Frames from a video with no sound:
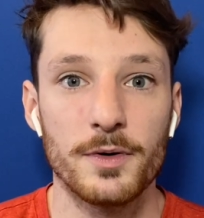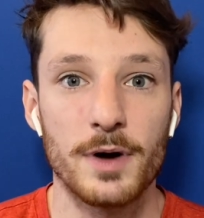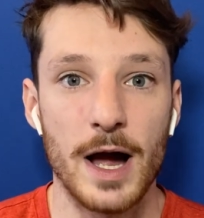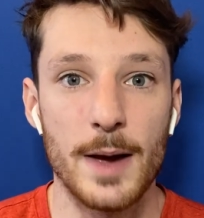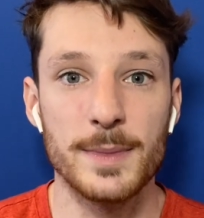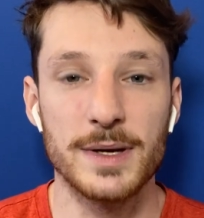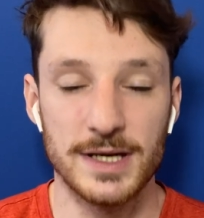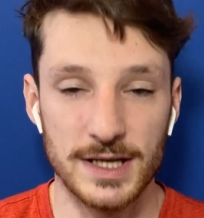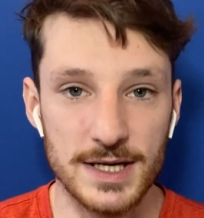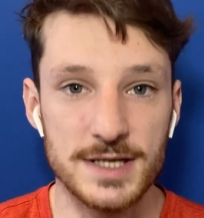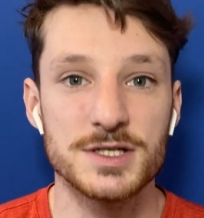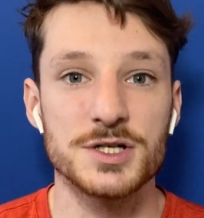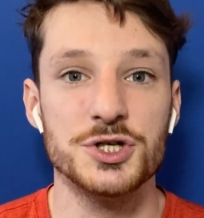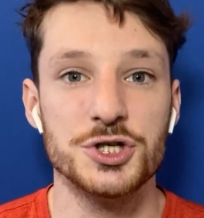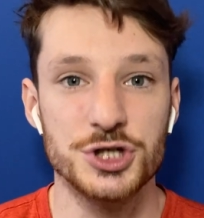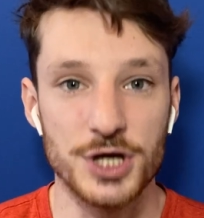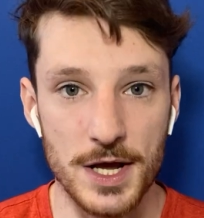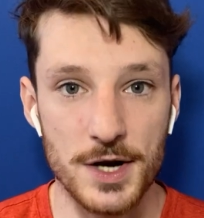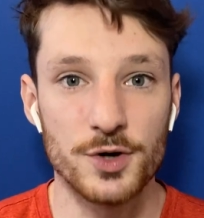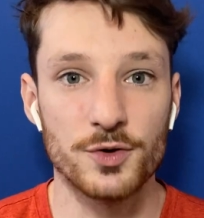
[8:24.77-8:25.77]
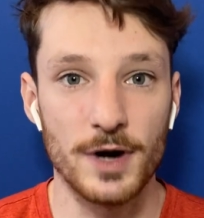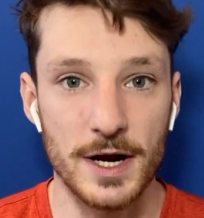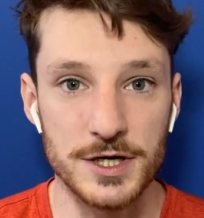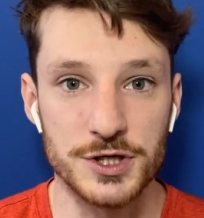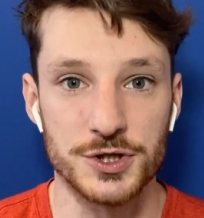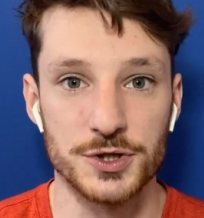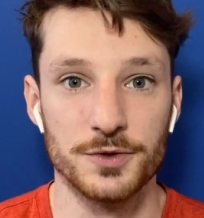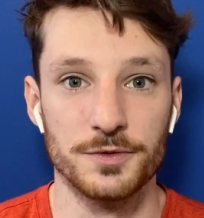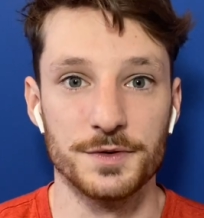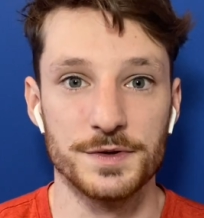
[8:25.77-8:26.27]
I mean, he is a
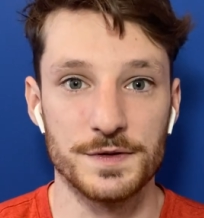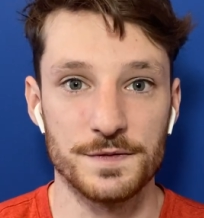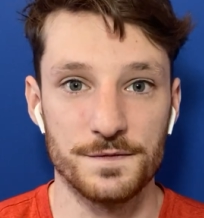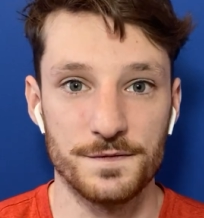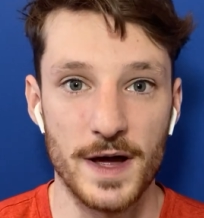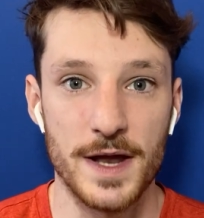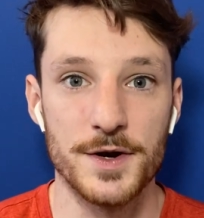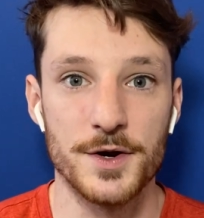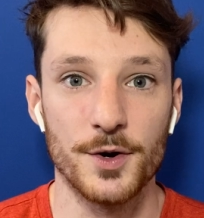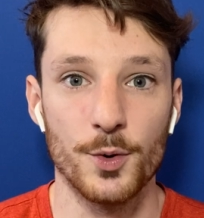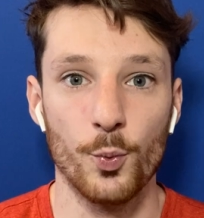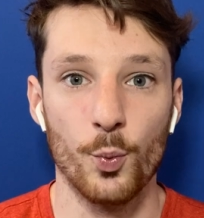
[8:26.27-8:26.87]
generational defender.